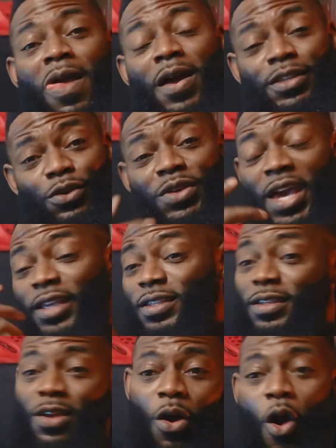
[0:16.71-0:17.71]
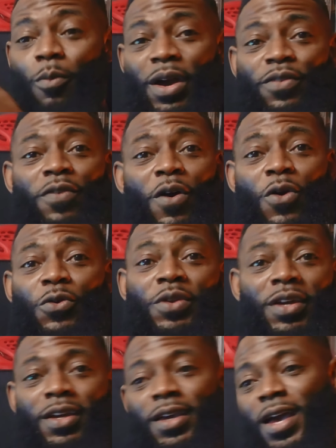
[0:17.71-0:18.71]
So yes, on my phone,
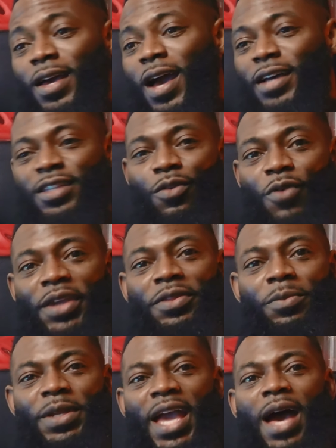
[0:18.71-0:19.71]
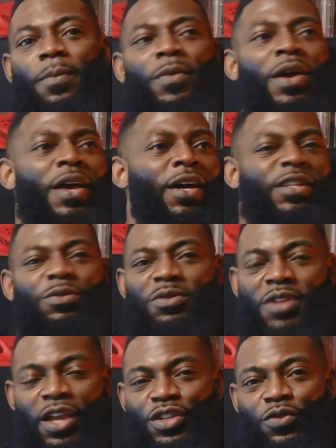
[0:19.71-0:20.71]
as I randomly am, as I was
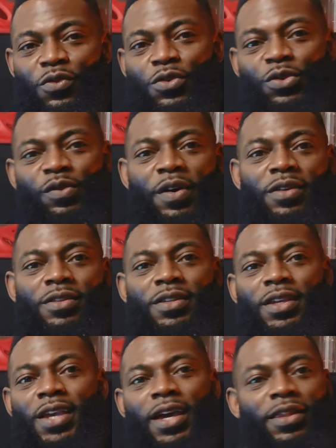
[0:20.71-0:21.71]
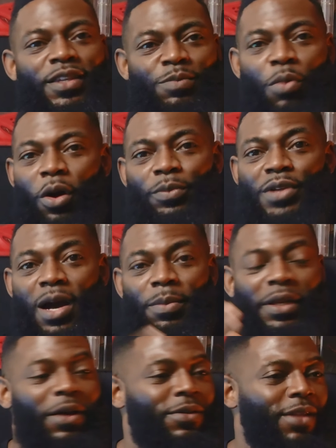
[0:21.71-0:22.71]
dashing through university and this popped up
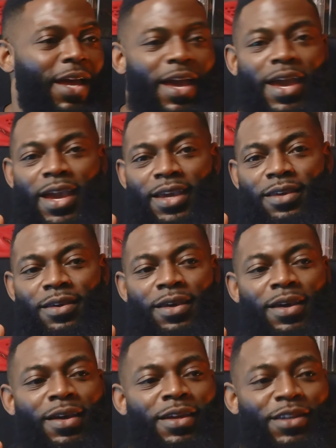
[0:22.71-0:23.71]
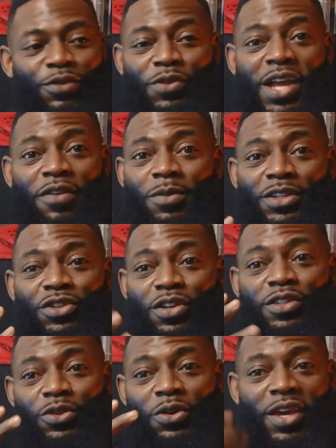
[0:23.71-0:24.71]
and I was like, hey, didn't really have much
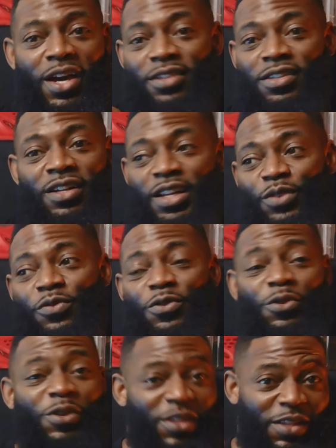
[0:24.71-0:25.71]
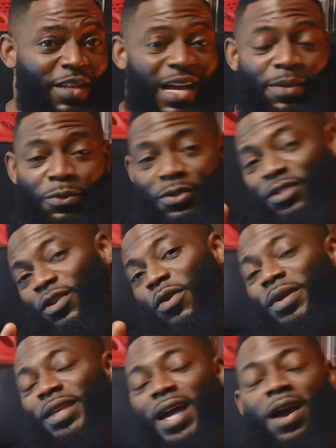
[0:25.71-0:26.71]
chance to look at it. I just clicked through because the time was
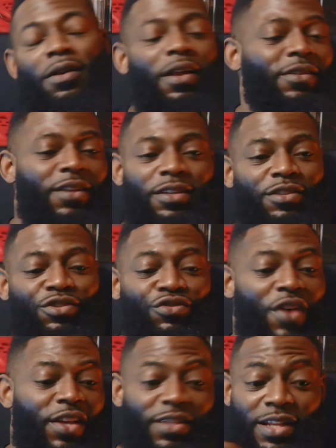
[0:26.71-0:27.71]
going down and I started to stress.